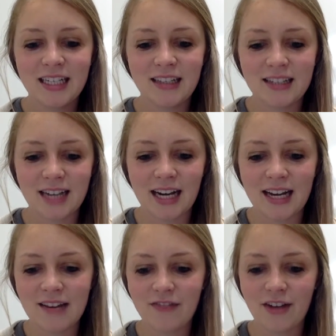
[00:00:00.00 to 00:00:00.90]
In the
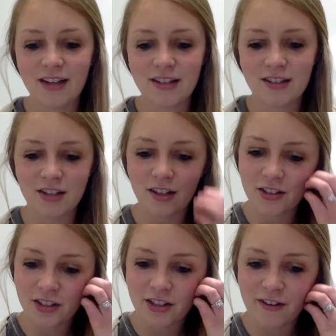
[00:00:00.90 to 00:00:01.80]
tiny confines of the
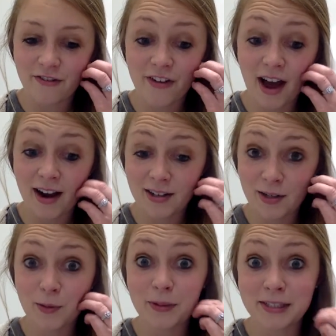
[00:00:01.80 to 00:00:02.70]
shelter, the
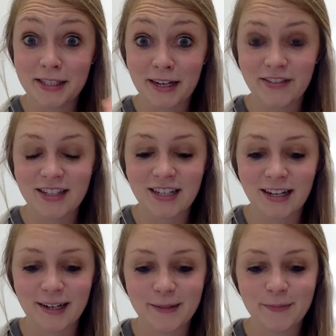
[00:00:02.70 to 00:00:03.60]
effect was
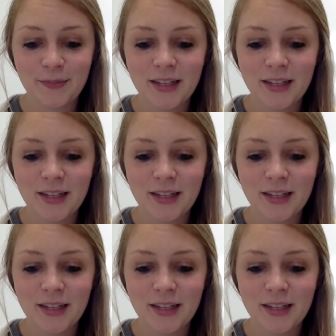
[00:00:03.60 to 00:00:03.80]
devastating.